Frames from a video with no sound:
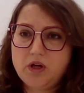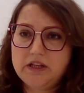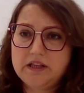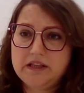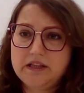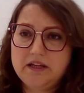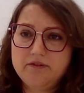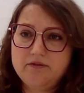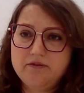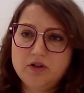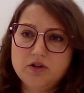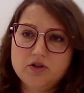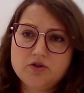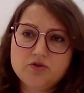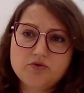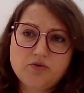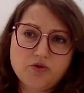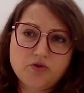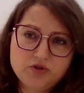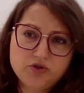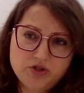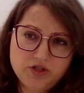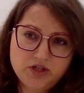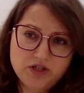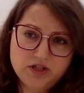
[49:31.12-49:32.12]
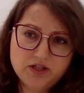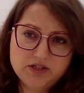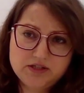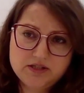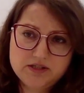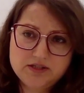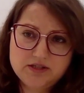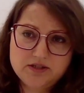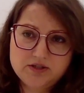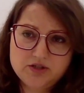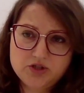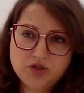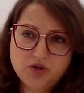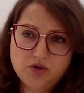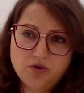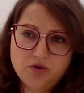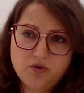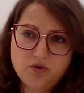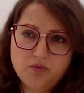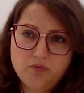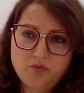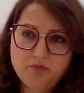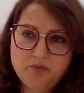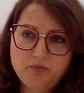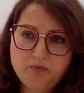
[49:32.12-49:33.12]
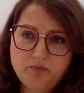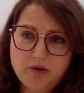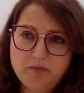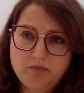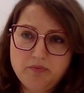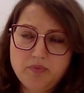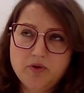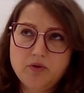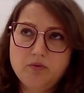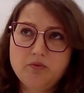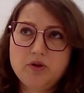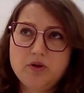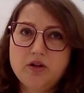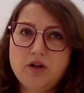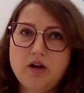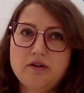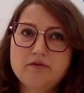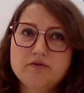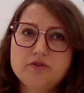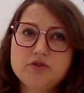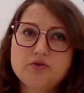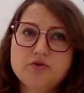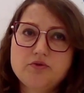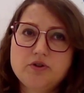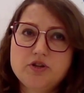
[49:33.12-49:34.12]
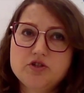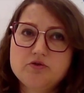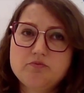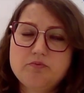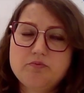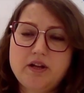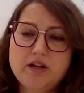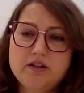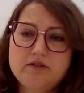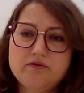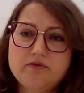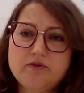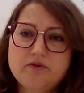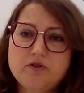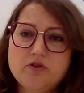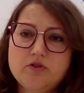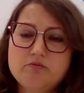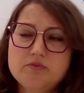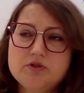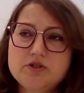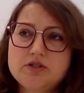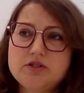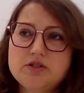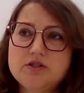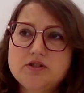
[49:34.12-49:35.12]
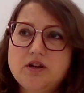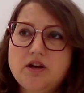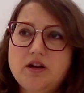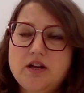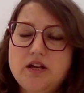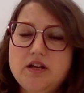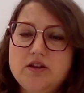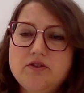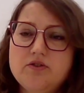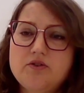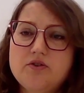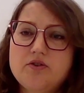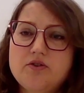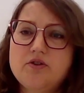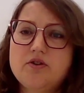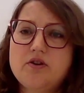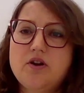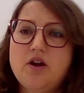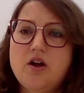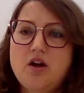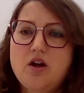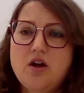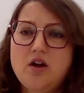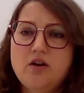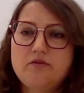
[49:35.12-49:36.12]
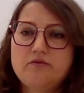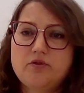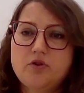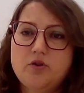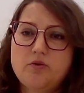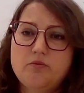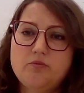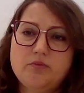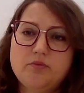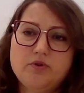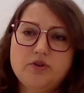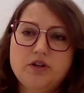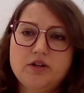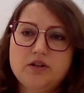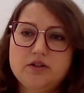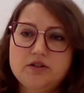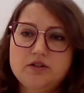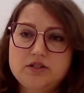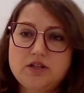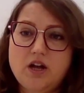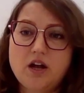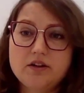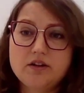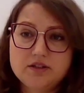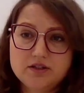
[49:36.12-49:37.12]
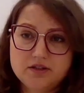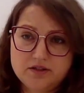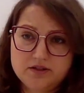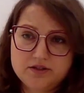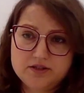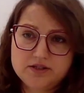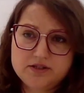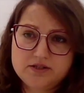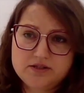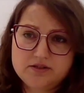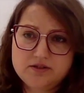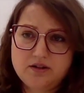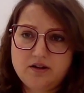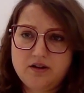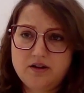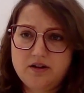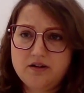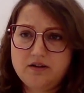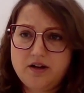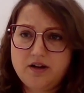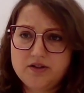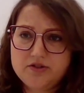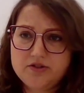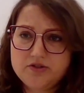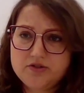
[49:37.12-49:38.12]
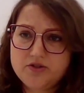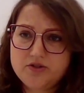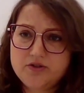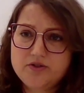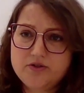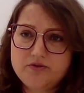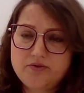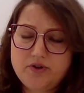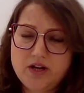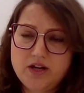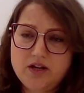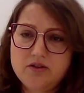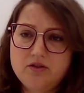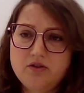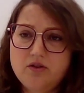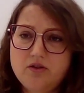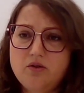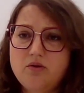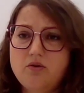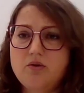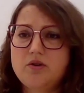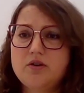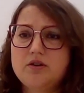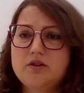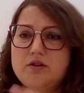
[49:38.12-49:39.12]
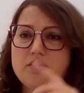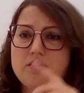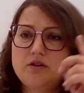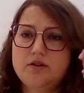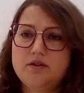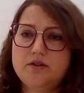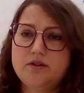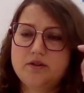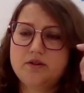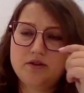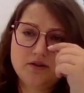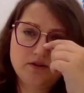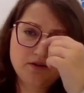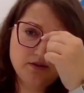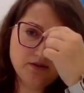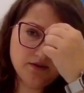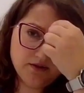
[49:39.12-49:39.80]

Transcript: one-level crossings, so people will have to reach platforms either from the tunnels under the rail or